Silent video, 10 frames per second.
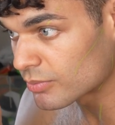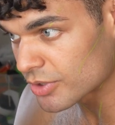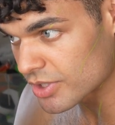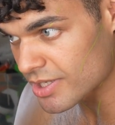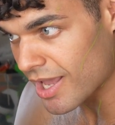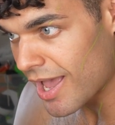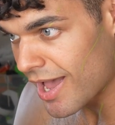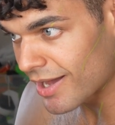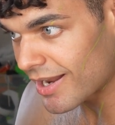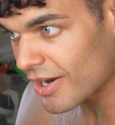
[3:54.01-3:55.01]
which is
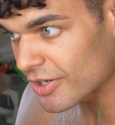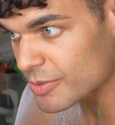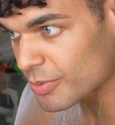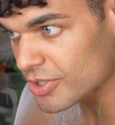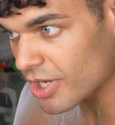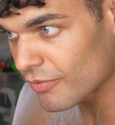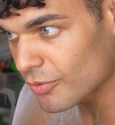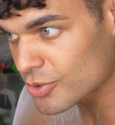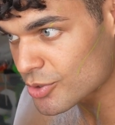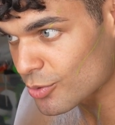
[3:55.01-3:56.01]
hilarious because I've
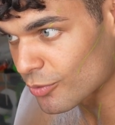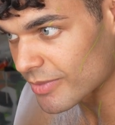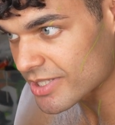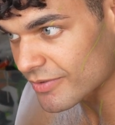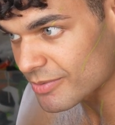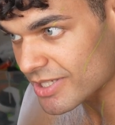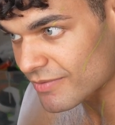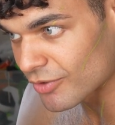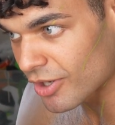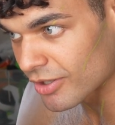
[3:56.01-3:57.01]
always just thought of myself as a
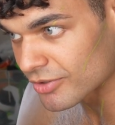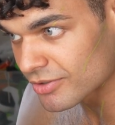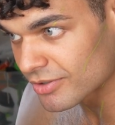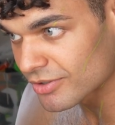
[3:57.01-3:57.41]
massive nerd